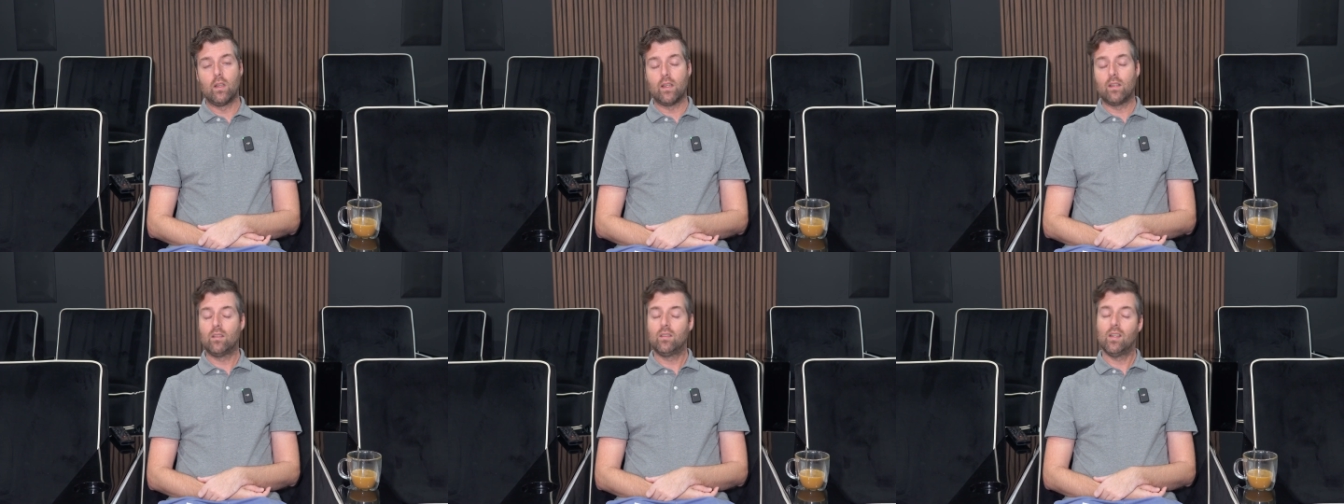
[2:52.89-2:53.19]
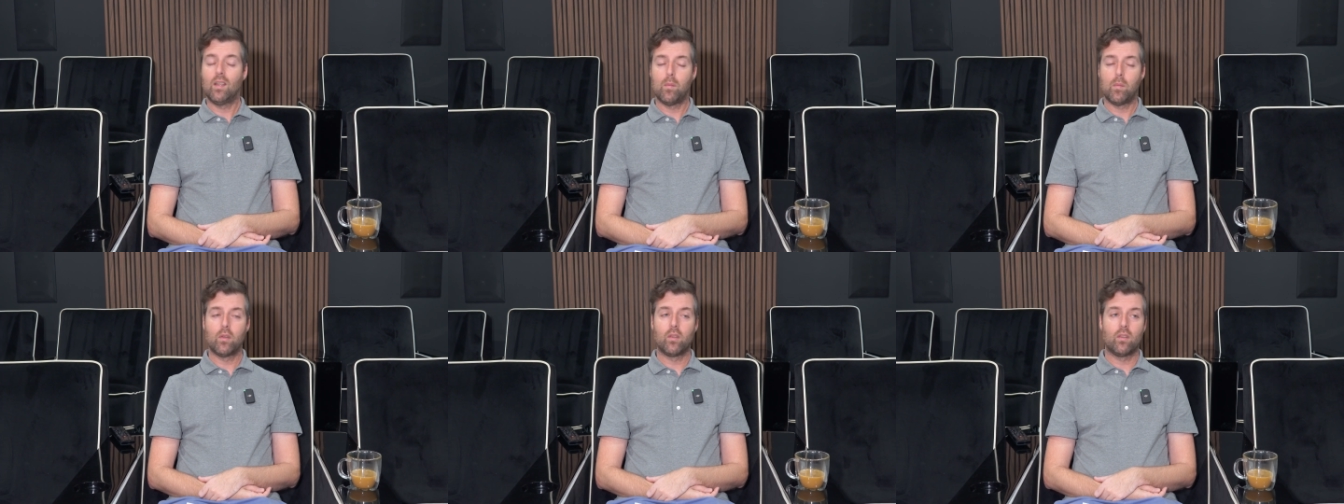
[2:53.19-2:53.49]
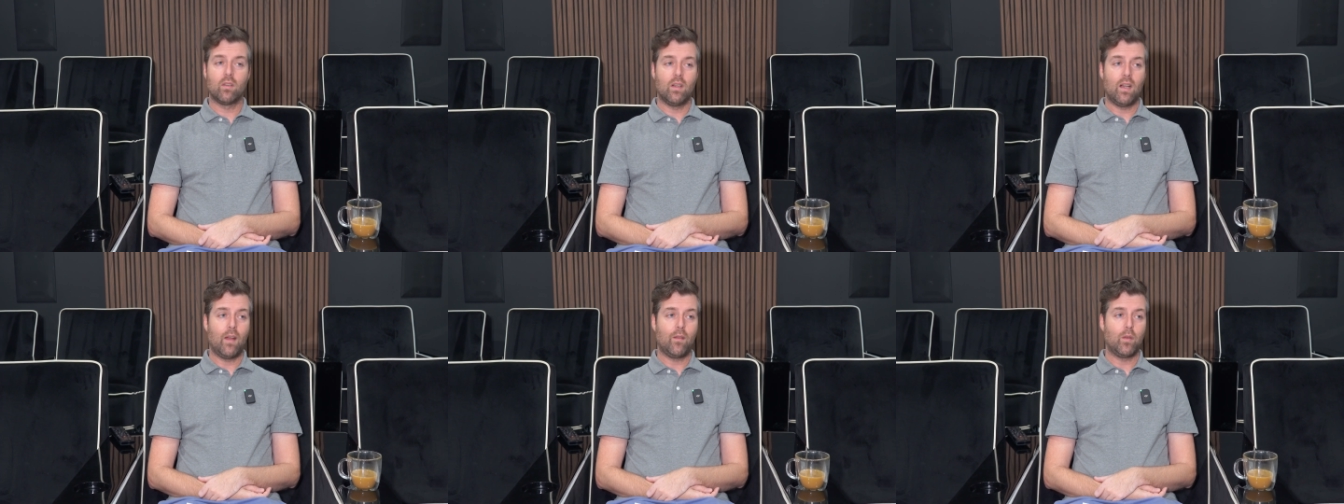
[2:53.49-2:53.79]
like cinemas
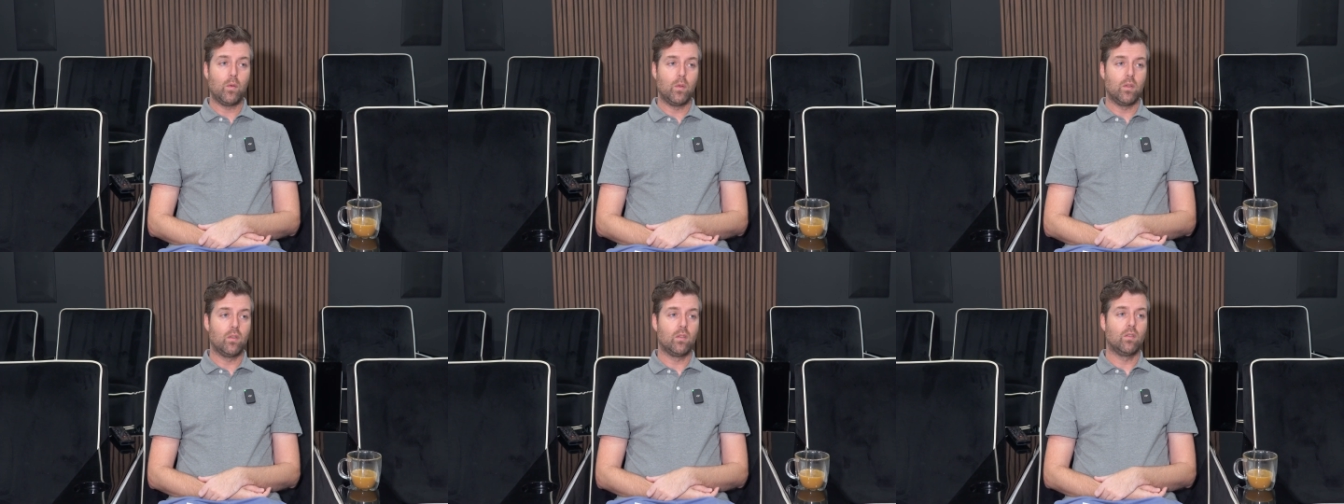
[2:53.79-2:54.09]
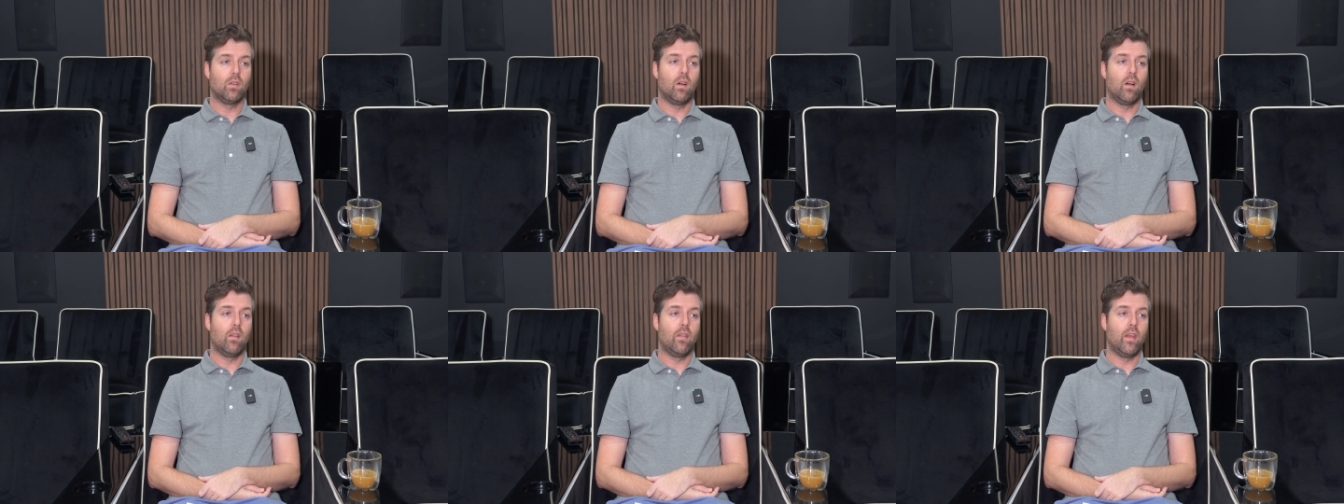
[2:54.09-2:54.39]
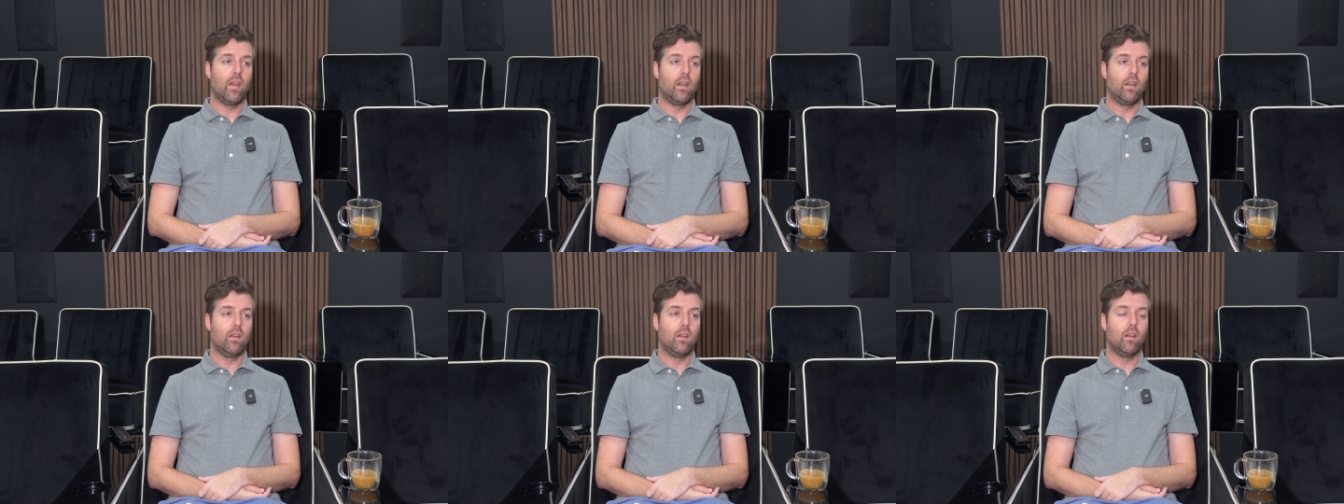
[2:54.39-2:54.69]
are going to have to install
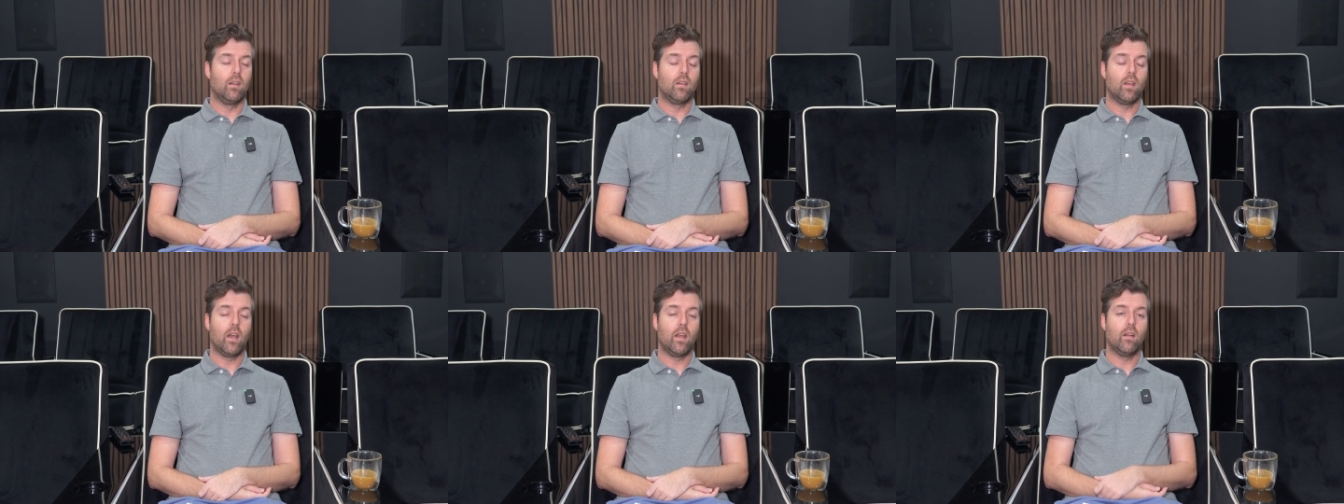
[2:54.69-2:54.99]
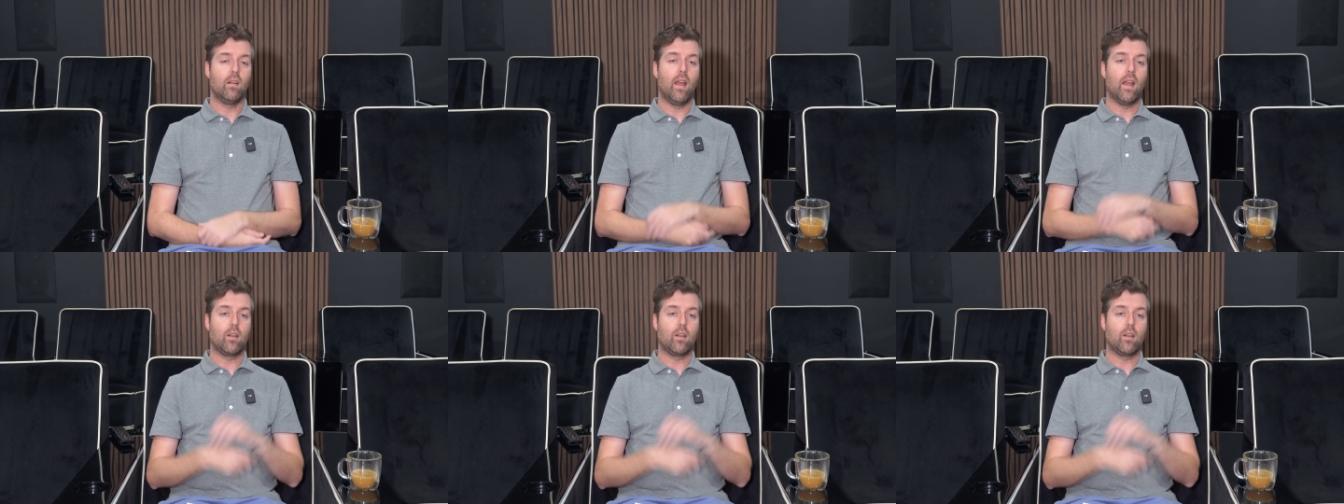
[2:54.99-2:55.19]
then an entire